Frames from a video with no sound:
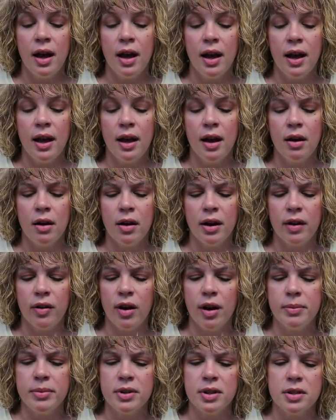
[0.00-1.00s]
uh, oh, I
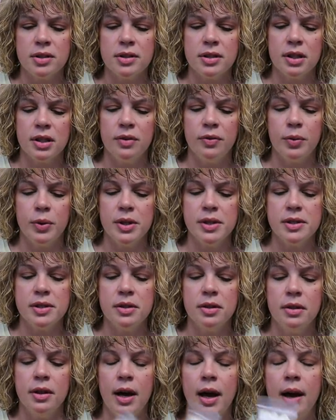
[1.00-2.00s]
grabbed the sleeve
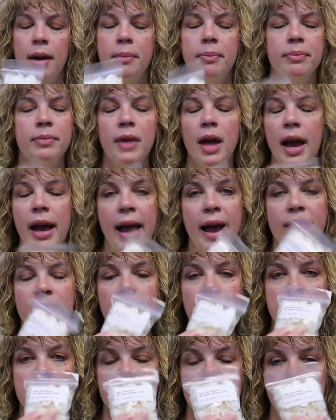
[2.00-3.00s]
ones. Um, I have
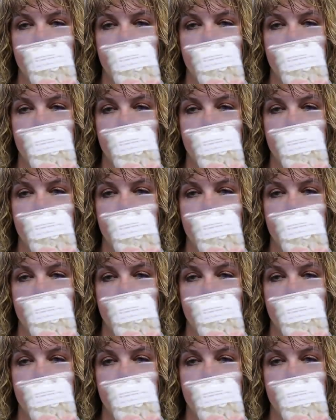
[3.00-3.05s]
them in